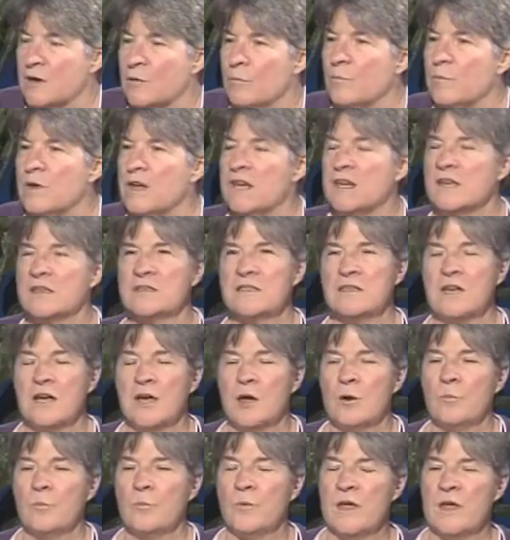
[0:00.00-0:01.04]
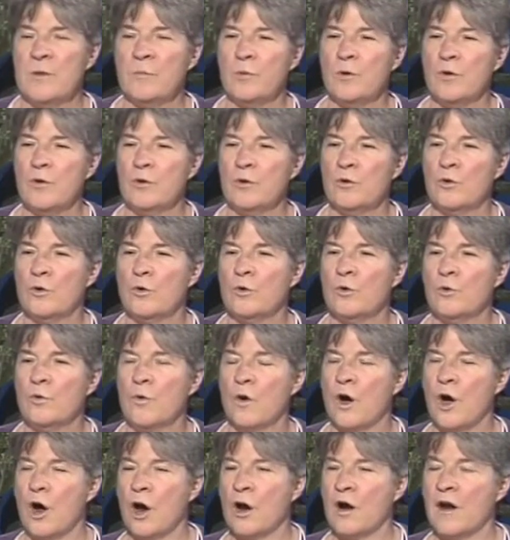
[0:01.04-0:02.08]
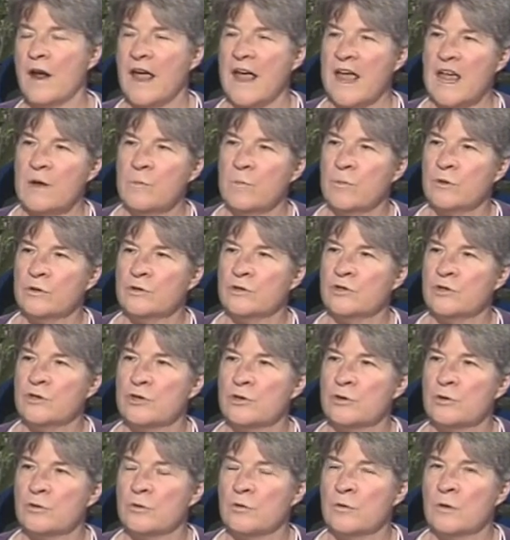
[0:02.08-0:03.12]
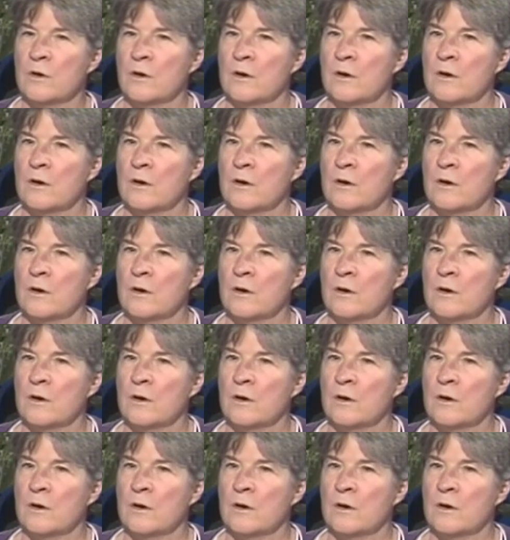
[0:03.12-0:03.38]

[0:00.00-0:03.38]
means people who are able to